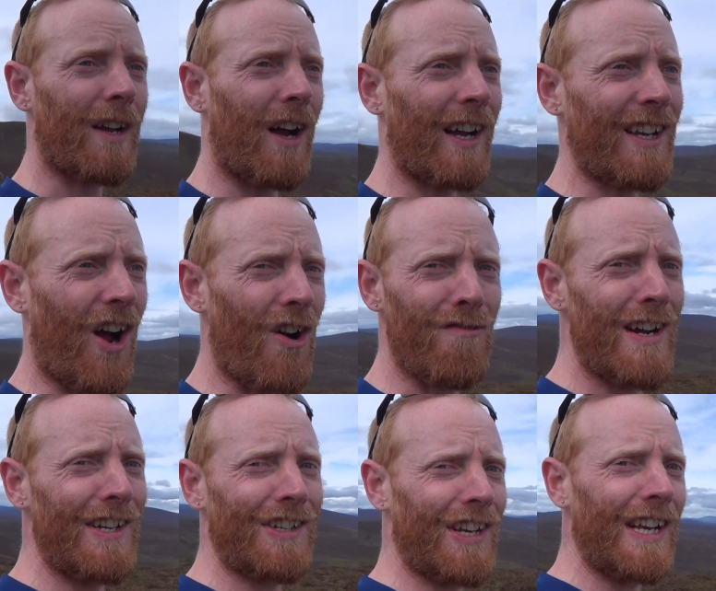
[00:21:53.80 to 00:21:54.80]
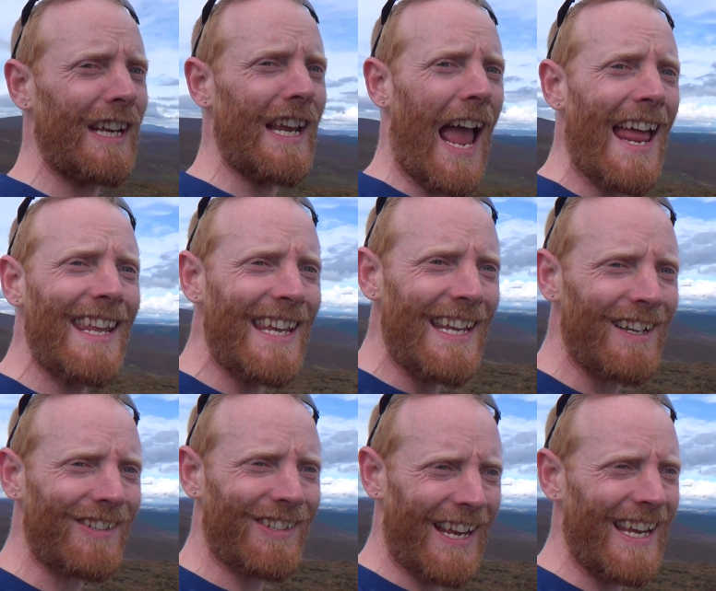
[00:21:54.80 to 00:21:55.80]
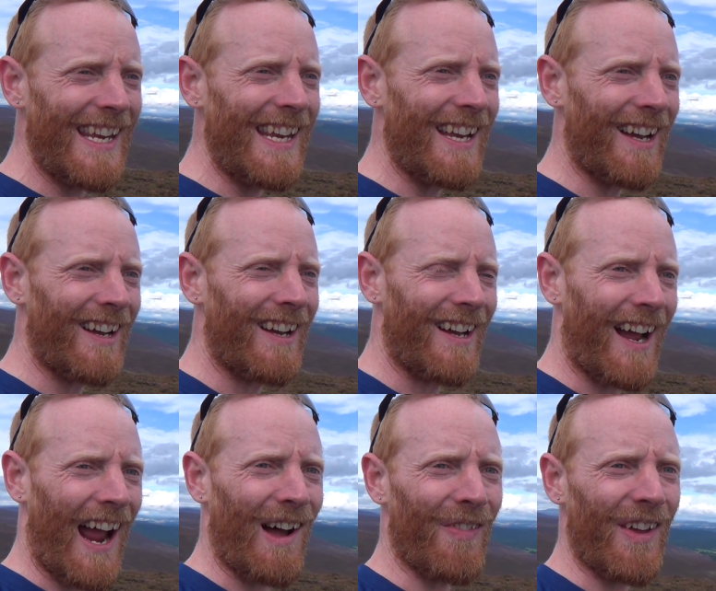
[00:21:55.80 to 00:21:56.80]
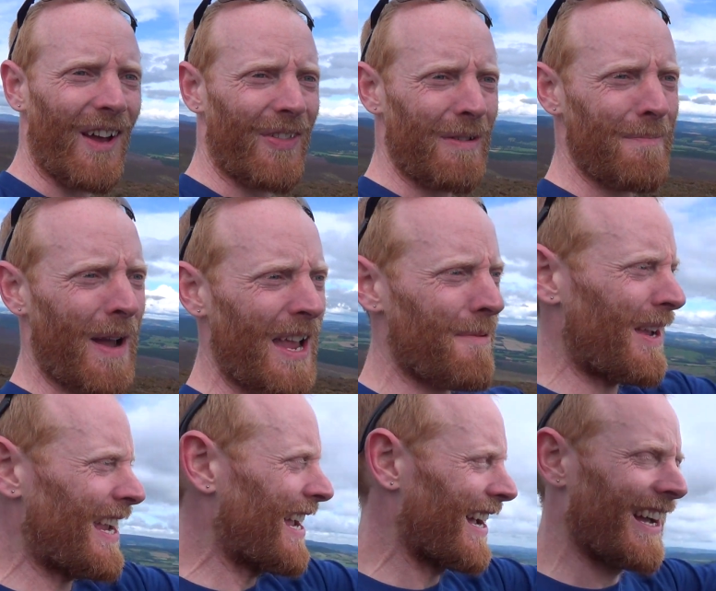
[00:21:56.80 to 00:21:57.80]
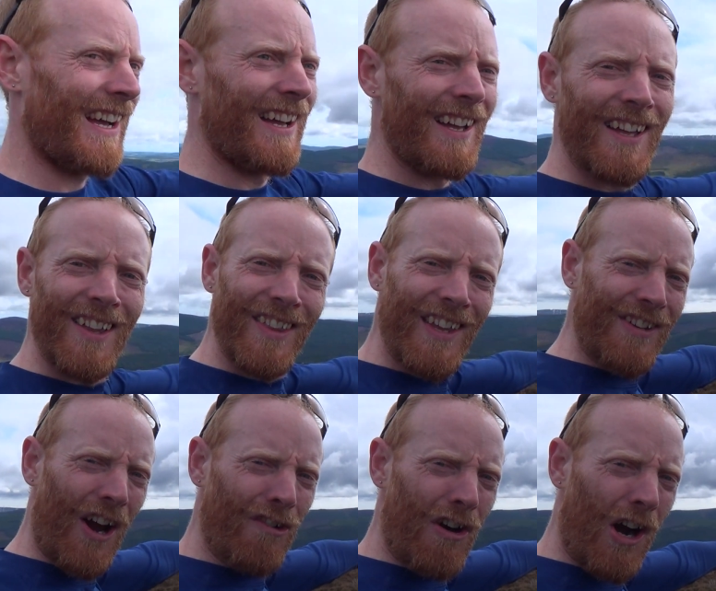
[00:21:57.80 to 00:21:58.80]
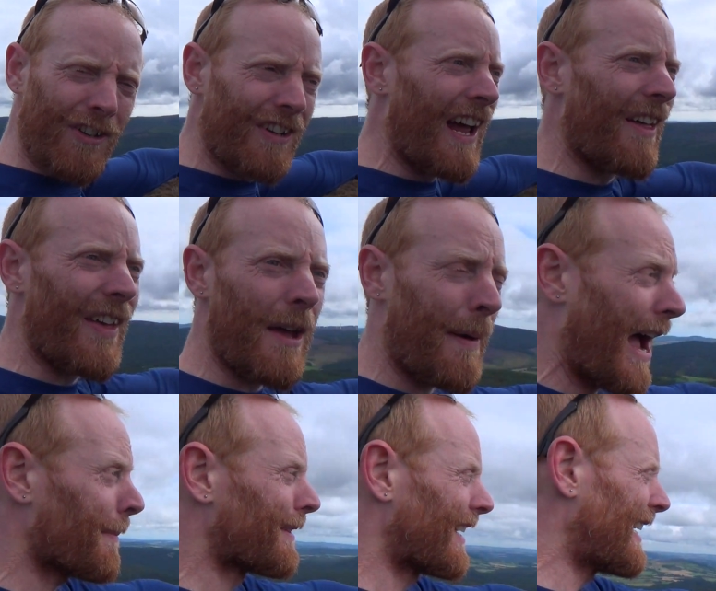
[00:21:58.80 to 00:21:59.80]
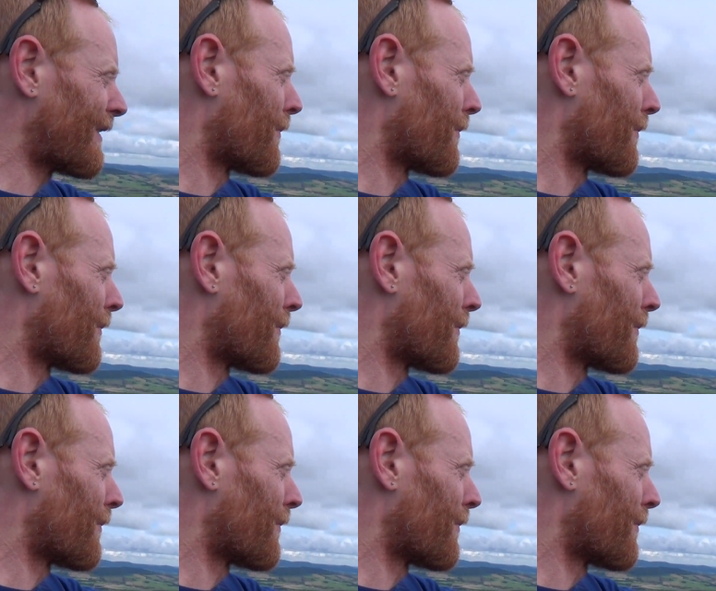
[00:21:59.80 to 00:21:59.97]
I can't really see any sea out there. I think maybe there's a horizon out there, but Aberdeen